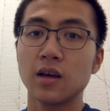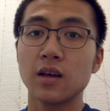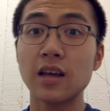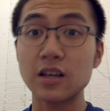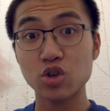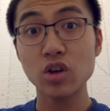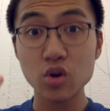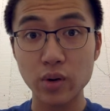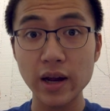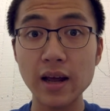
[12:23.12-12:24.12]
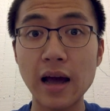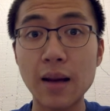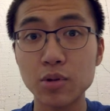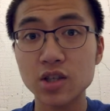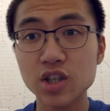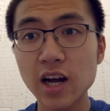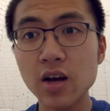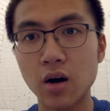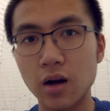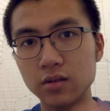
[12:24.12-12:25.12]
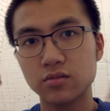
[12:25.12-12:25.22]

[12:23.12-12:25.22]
Yeah, so you can create Apple Touch icons.